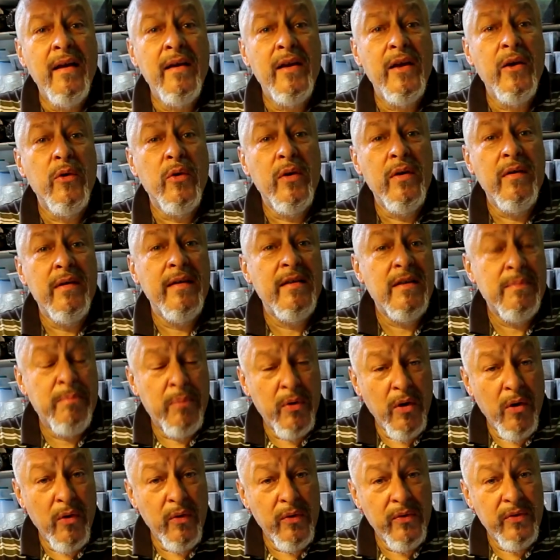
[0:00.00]
during this
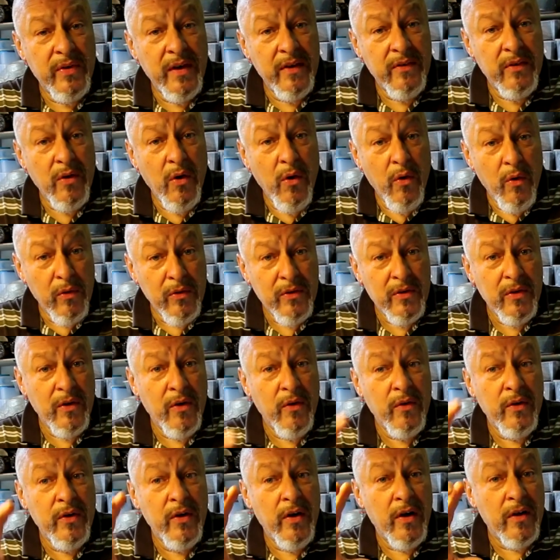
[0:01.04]
process
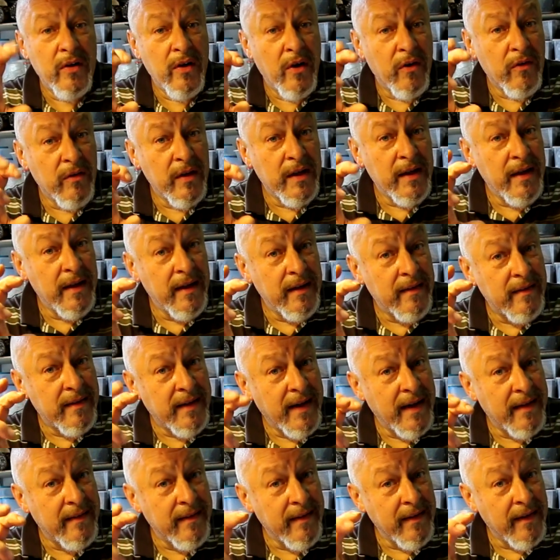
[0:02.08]
also not only it's
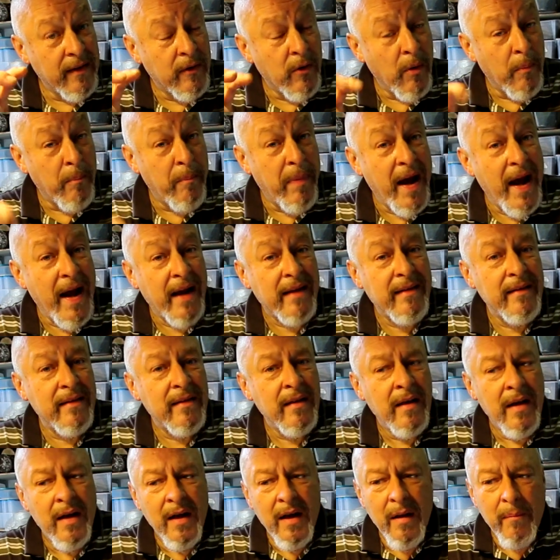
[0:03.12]
getting compacted